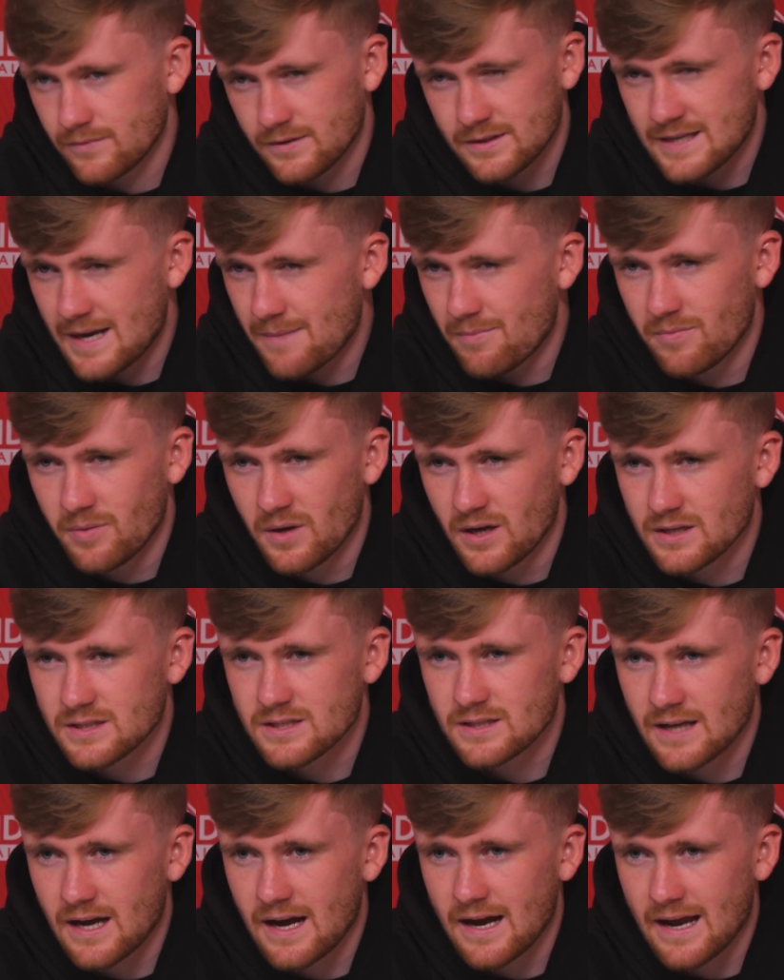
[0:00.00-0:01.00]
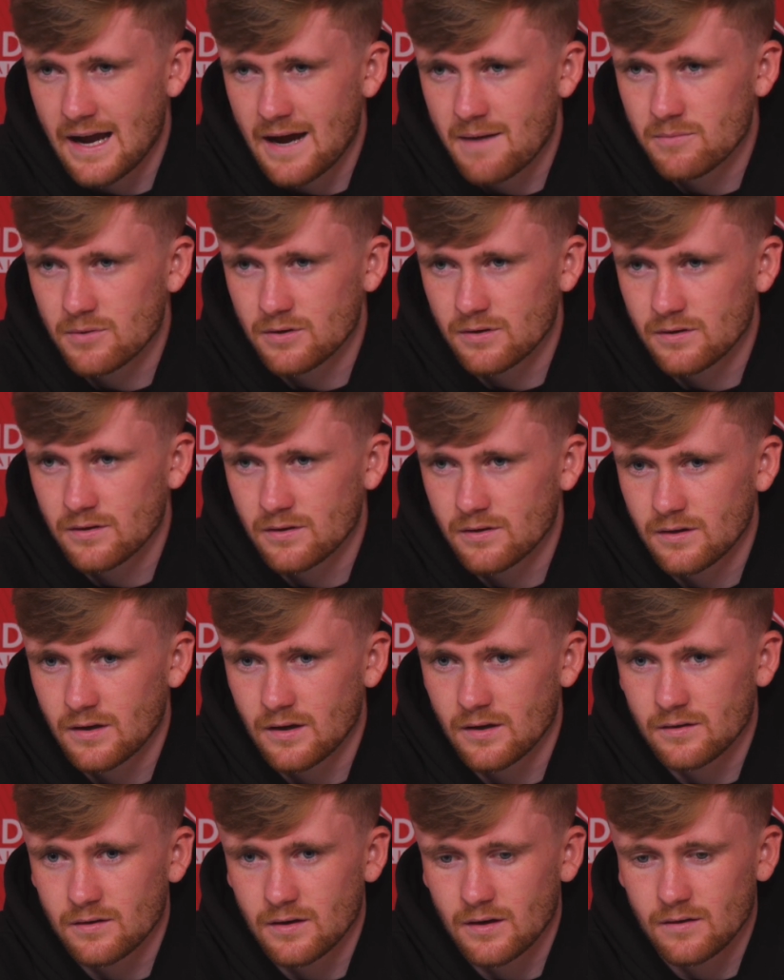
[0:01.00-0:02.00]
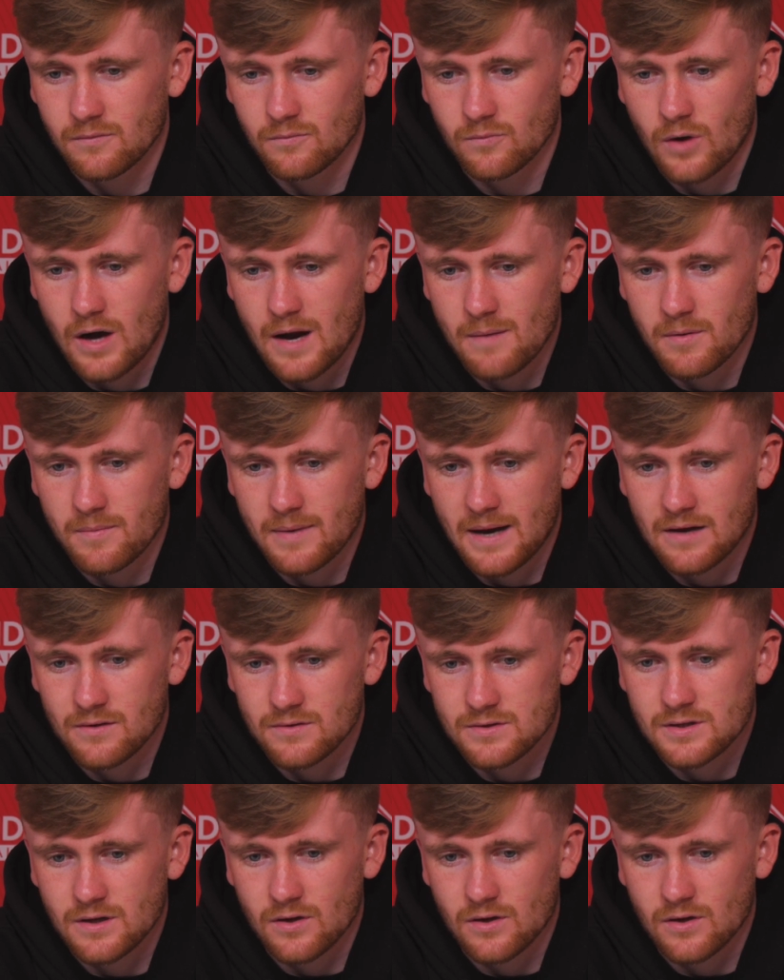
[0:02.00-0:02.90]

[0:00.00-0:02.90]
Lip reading: the type of person that I am and what I'm about,